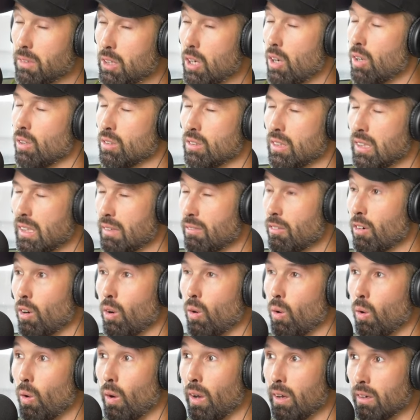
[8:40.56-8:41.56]
cod liver
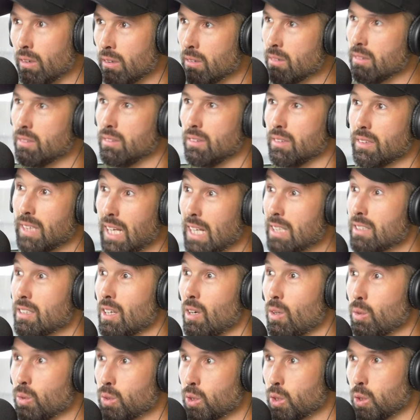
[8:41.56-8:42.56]
oil. That's
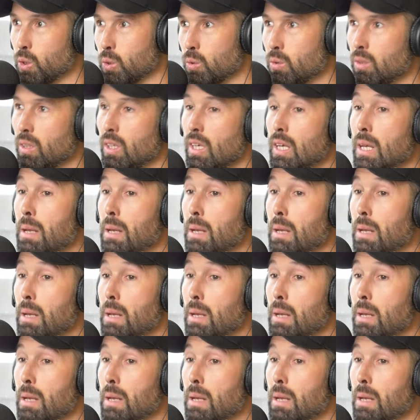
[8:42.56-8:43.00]
old school.